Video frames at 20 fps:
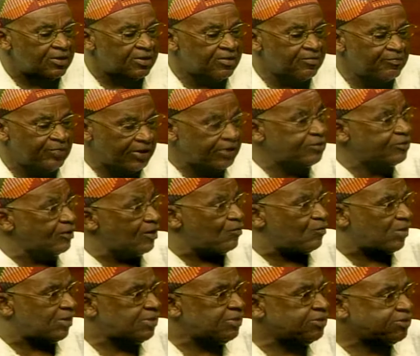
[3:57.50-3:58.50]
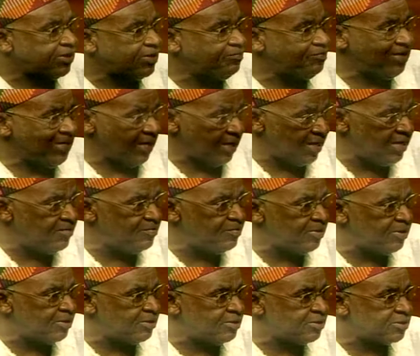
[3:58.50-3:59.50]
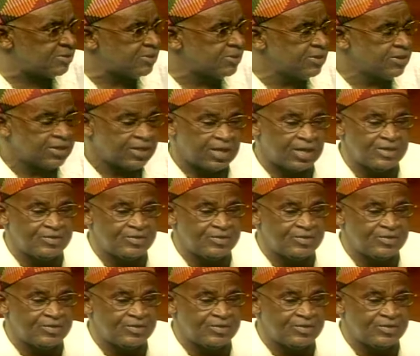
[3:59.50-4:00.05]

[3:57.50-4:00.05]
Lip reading: based on what he said, Bahamians, I